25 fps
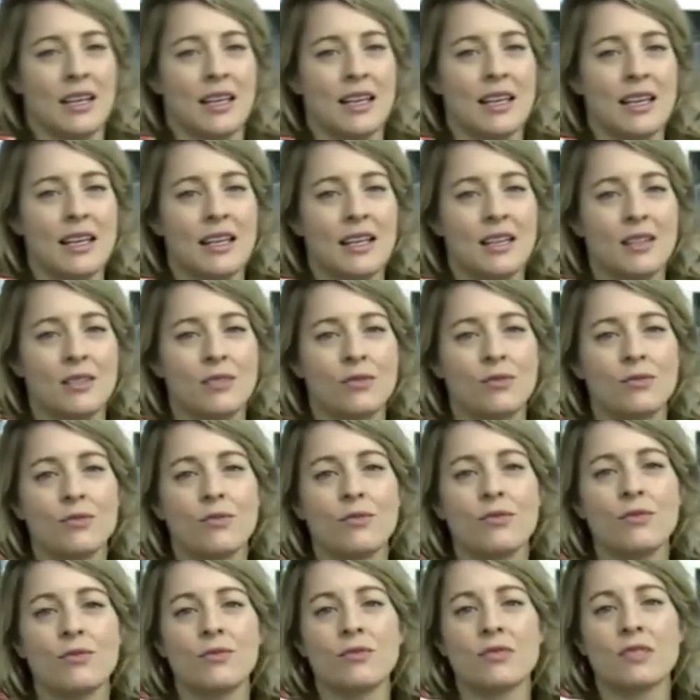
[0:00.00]
Et
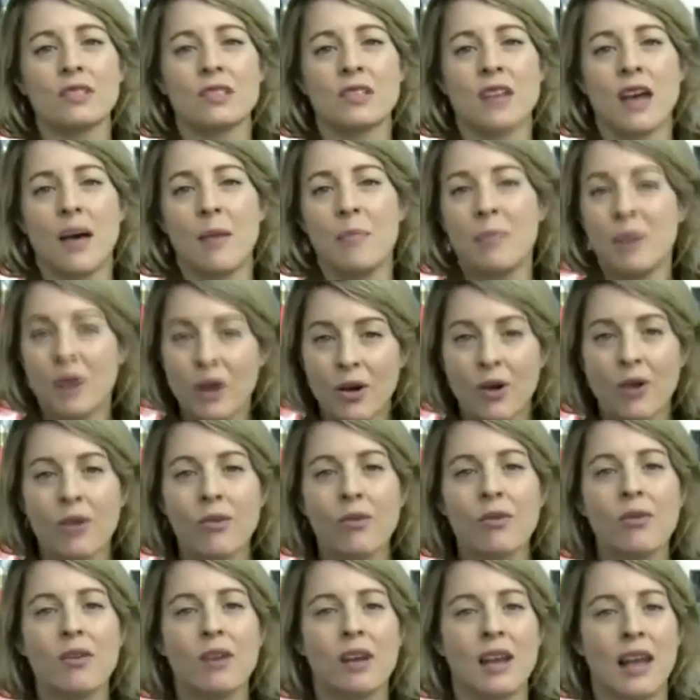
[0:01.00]
nous
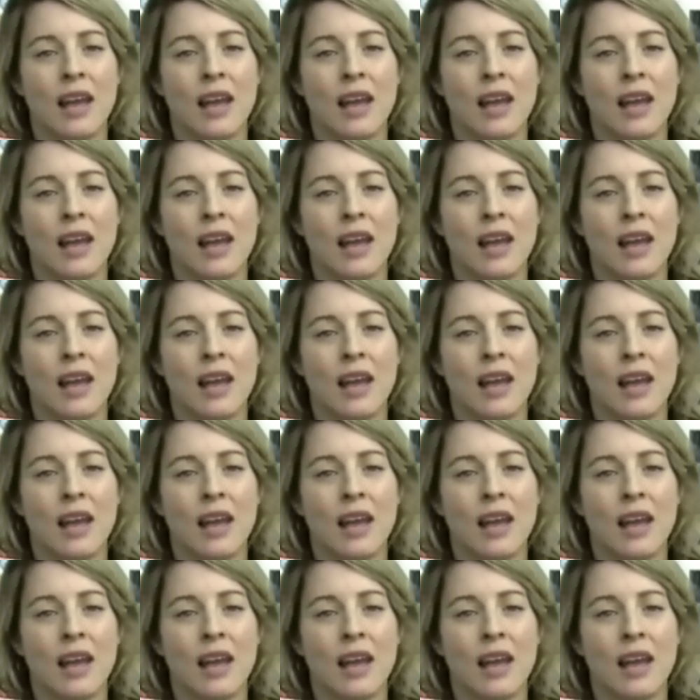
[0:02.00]
appelons